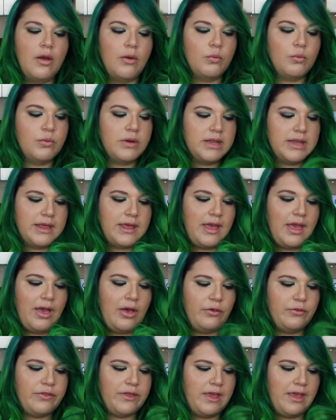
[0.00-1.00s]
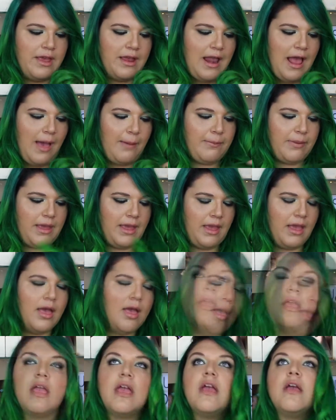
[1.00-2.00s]
really healthy and happy.
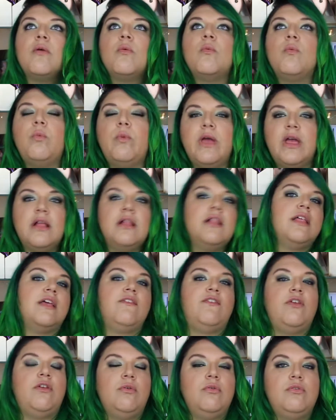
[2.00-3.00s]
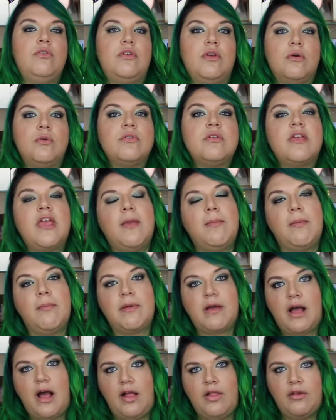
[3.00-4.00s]
It will if you don't keep up
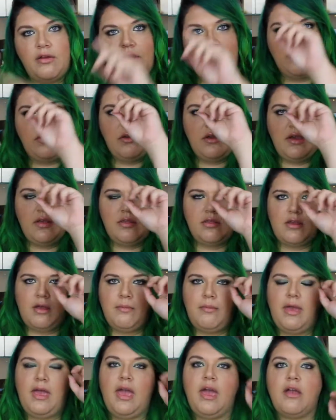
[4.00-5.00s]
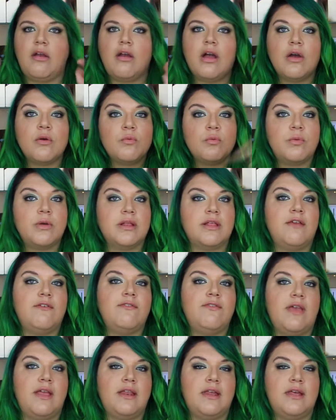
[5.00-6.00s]
a color. As you guys saw, my hair got really
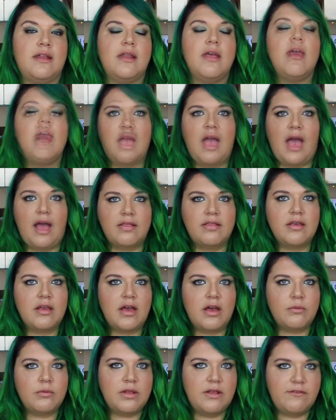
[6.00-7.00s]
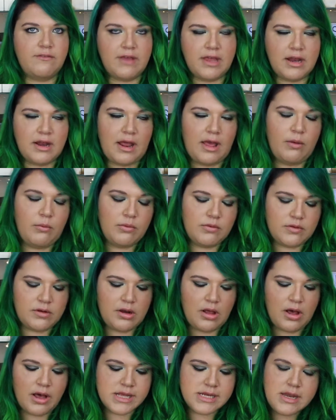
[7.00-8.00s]
faded. As it got really faded, I was
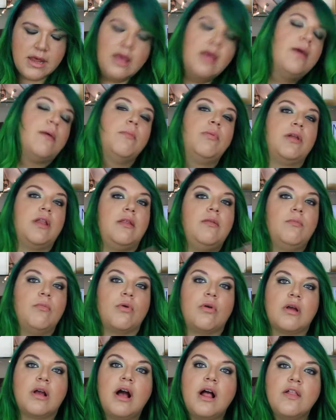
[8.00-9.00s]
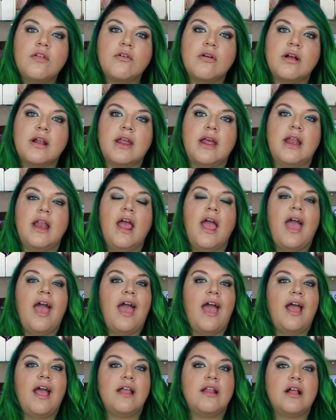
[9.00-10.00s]
not putting more color on it,
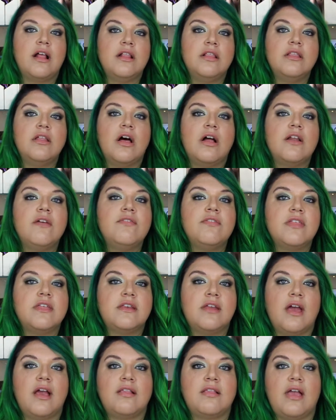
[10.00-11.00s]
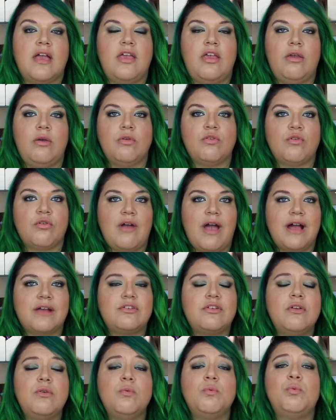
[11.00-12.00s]
and a lot of the dyes I use are
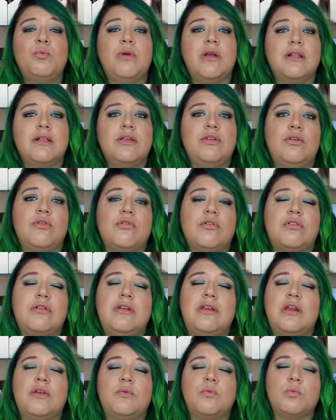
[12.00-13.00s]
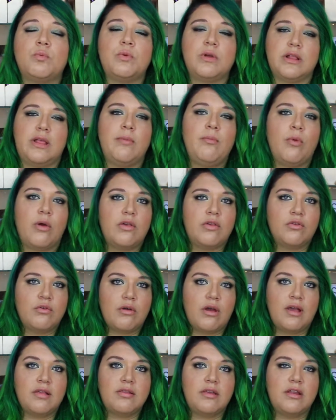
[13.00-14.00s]
actually really nourishing and really
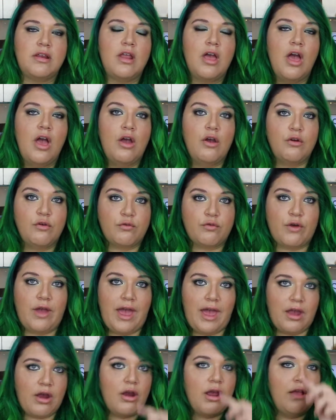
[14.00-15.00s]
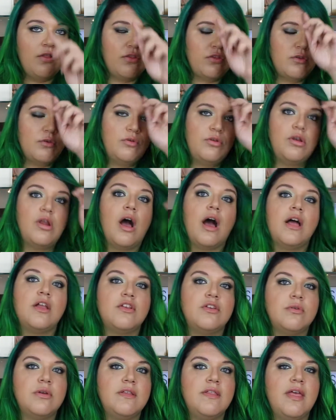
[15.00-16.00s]
moisturizing for hair, and so not
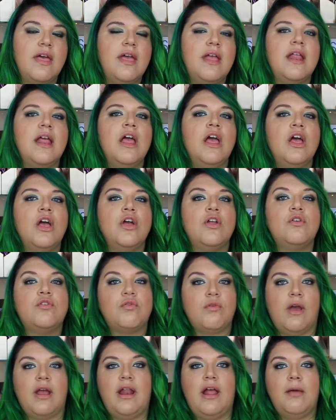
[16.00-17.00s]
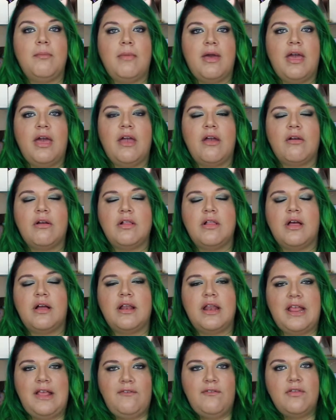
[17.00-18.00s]
doing that dried out my hair a
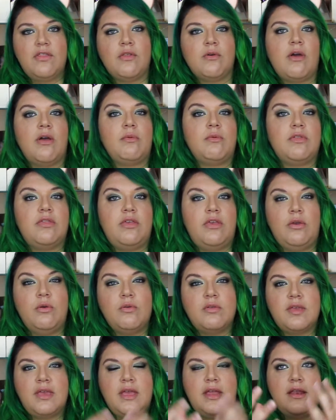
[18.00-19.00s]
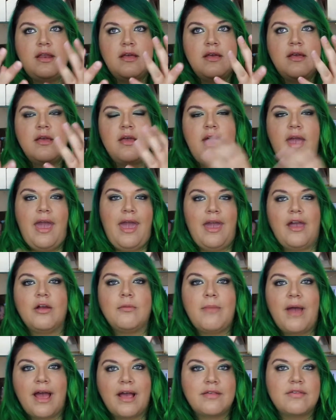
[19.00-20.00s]
lot, even though I was using hair
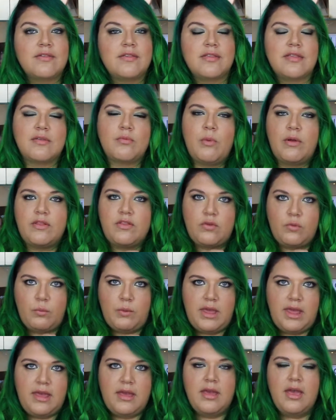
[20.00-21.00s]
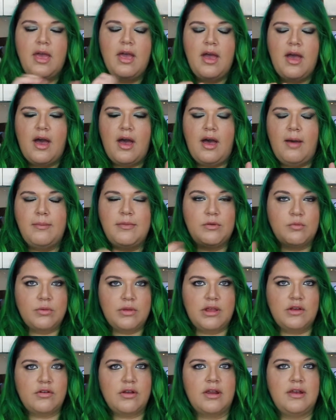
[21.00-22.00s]
masks once a week and
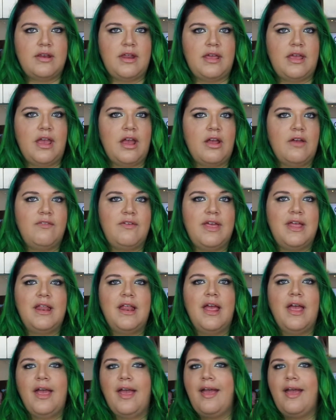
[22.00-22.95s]
really trying to take care of it.